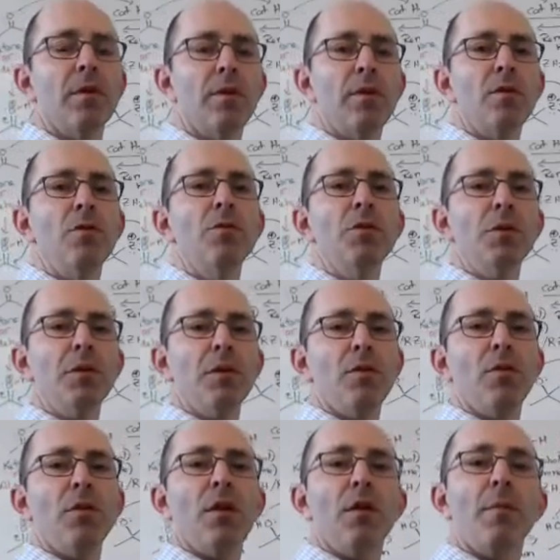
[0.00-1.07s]
Usually you
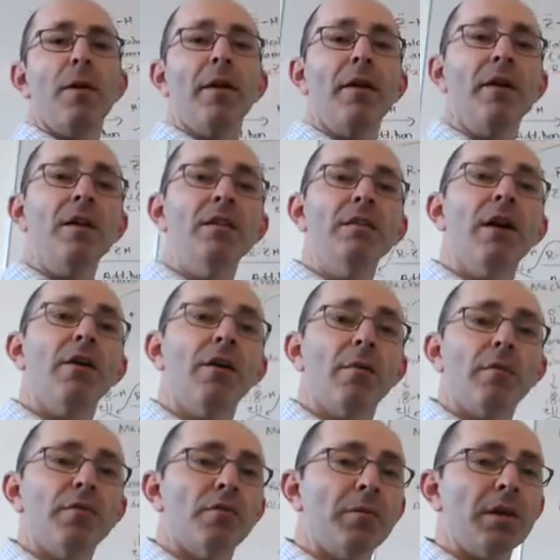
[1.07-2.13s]
think about a ketal
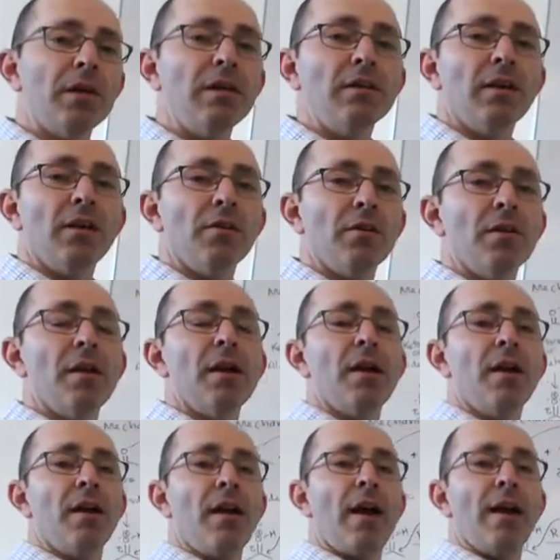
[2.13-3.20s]
coming from a ketone,
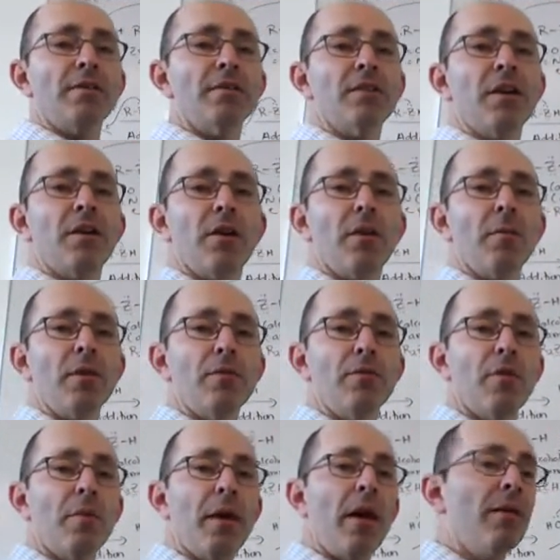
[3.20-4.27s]
an acetal coming
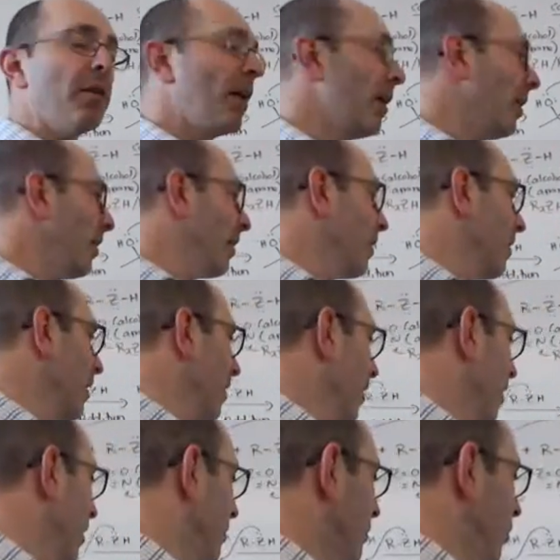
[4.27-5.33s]
from an aldehyde,
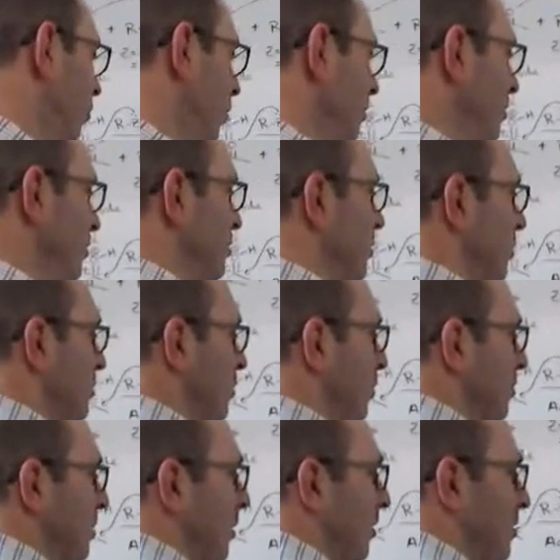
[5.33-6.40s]
but we'll use those
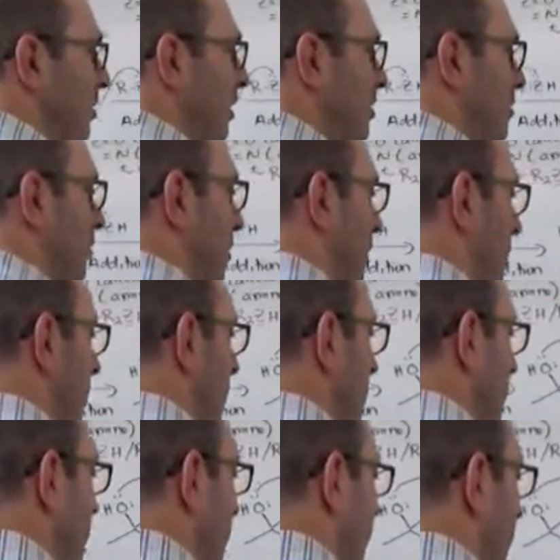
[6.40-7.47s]
terms interchangeably.
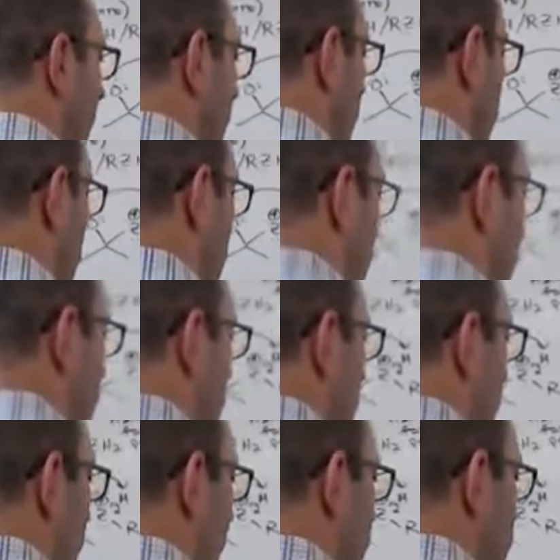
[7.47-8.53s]
But
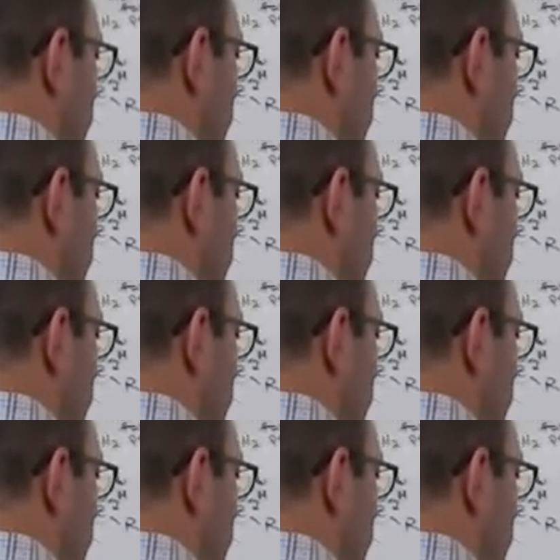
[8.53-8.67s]
that's